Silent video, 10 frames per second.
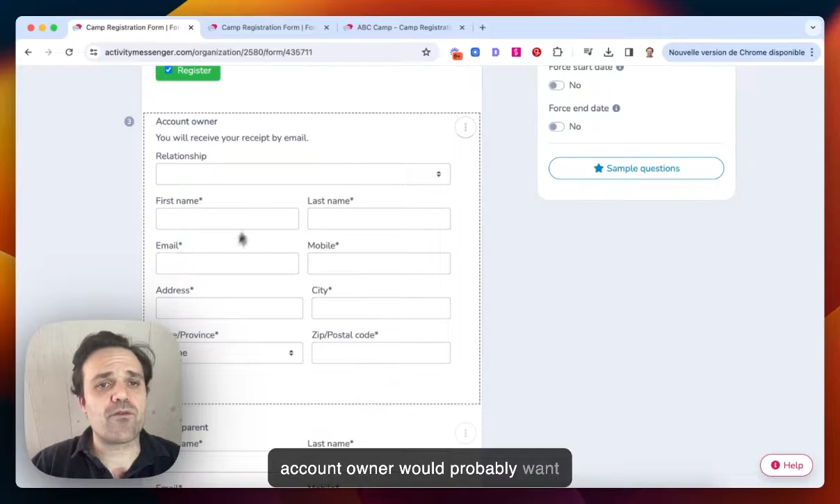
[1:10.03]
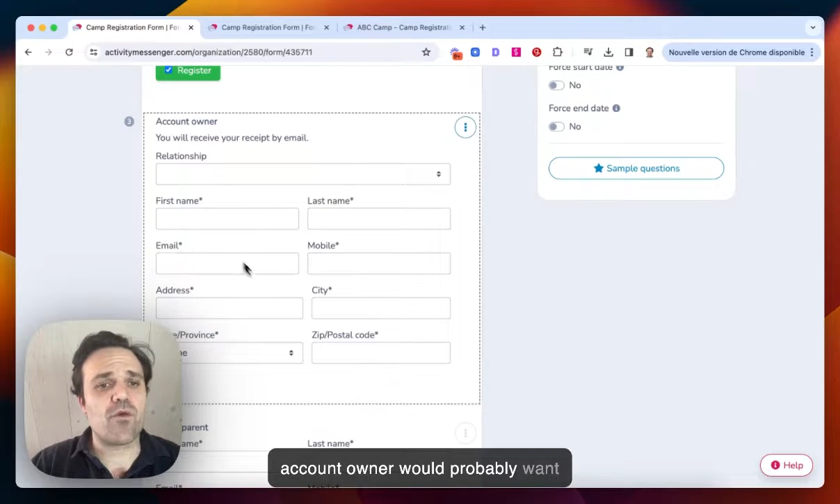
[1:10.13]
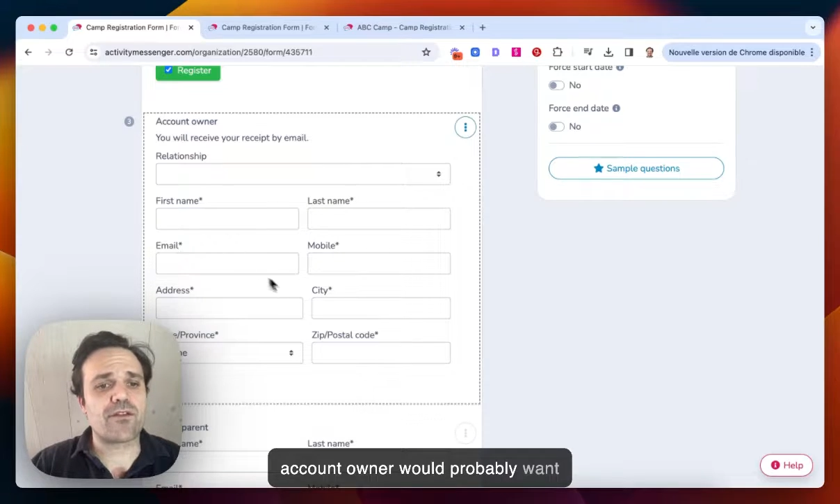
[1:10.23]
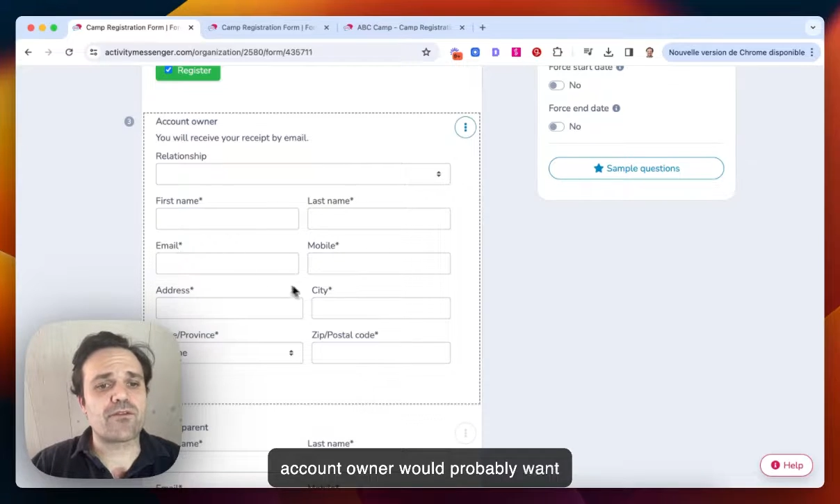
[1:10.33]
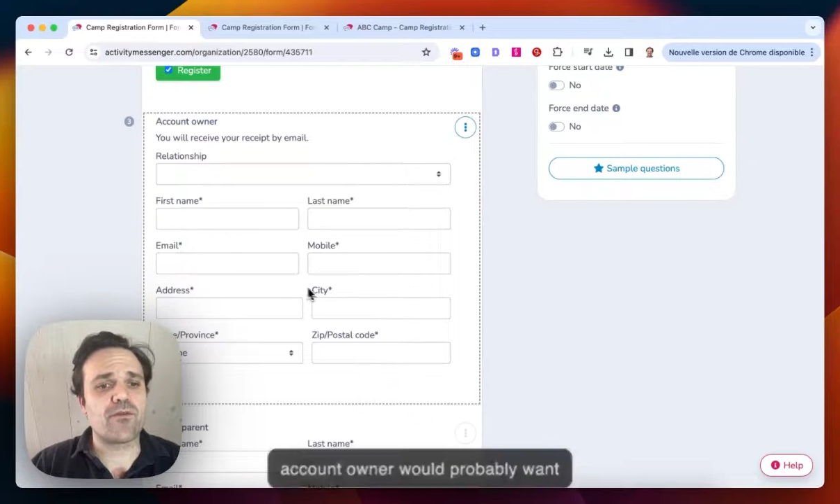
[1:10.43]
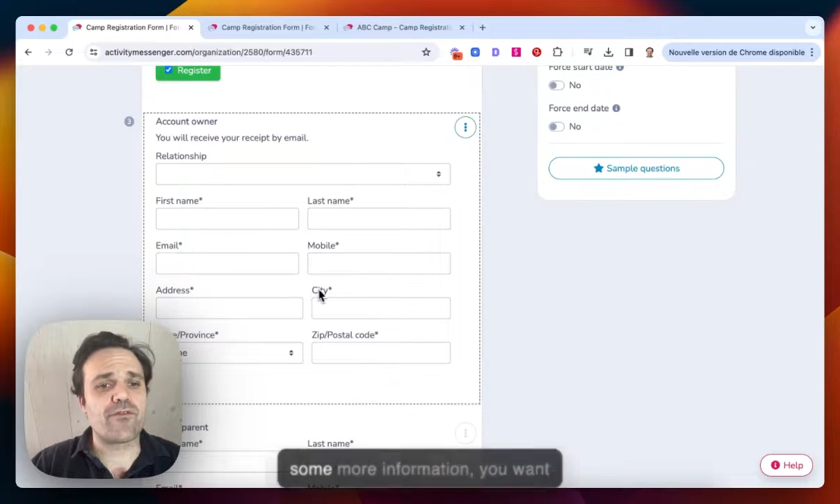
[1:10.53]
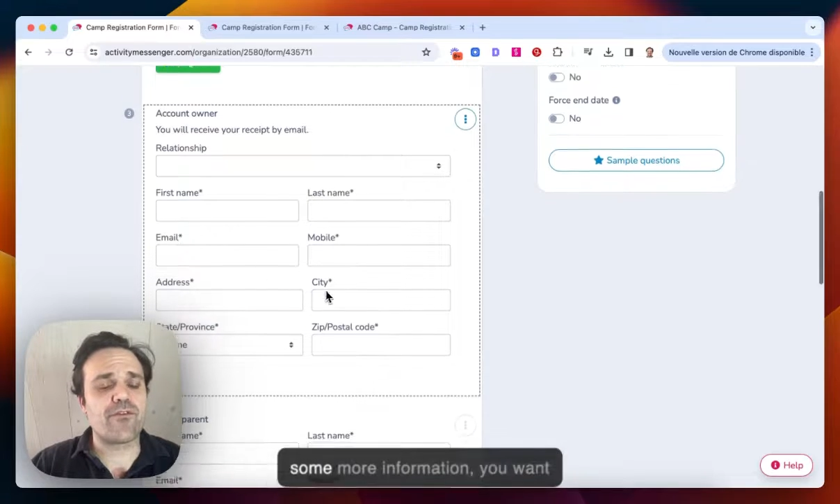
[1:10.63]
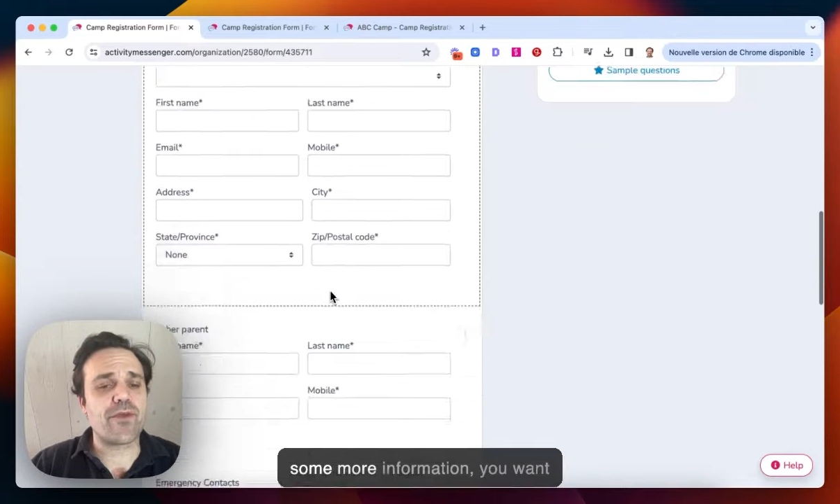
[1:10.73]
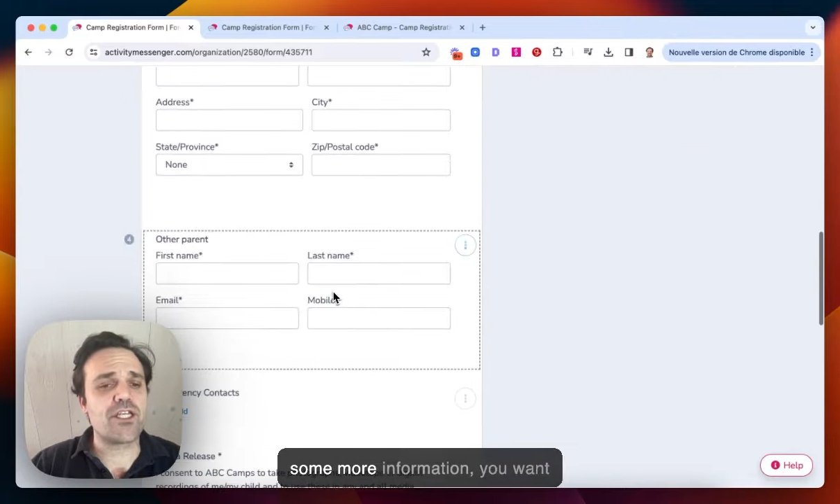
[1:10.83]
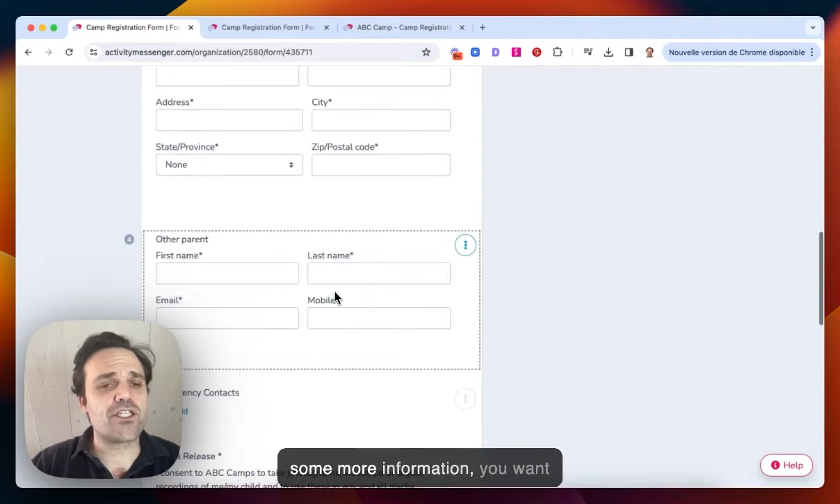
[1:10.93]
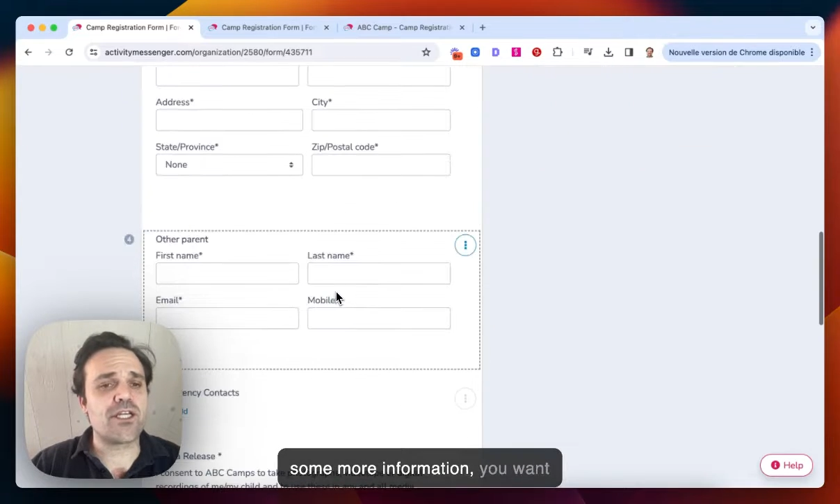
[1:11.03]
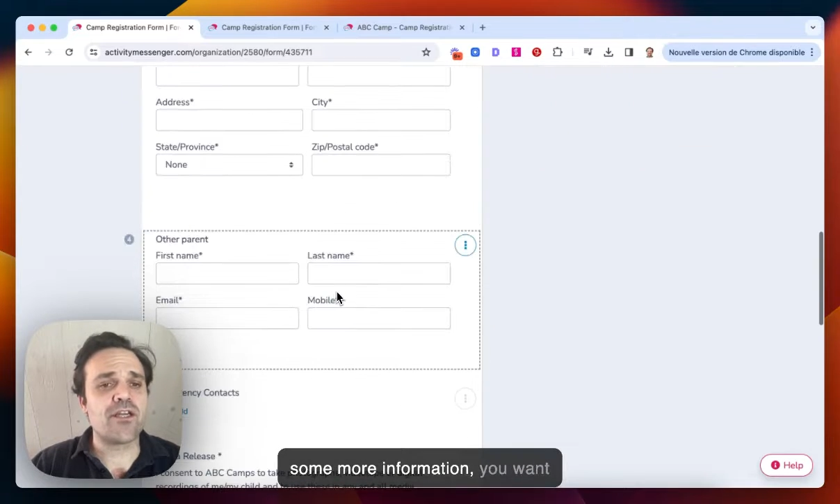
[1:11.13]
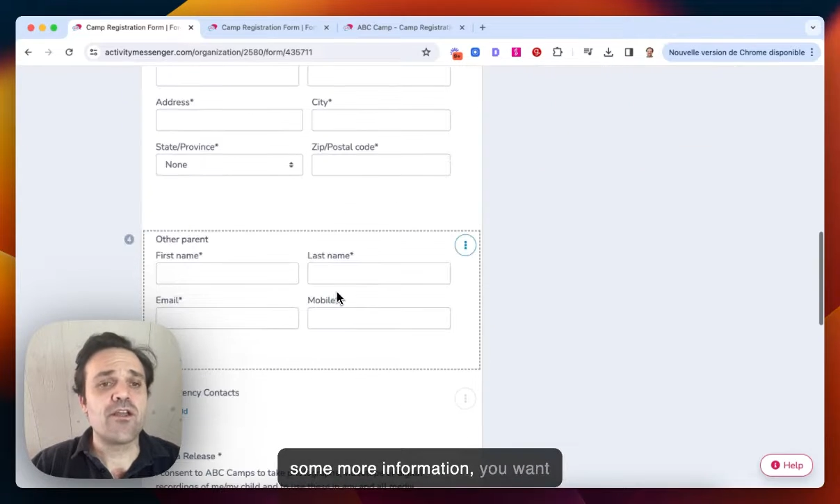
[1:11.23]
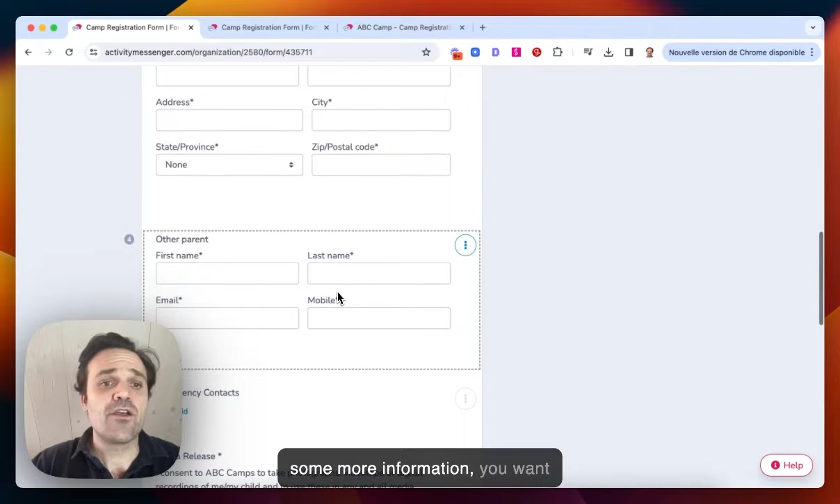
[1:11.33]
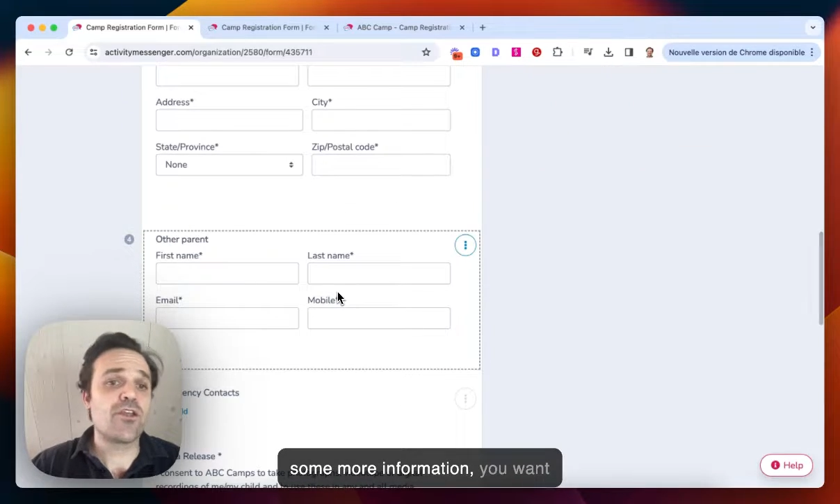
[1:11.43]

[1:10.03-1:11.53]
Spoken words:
want some more information.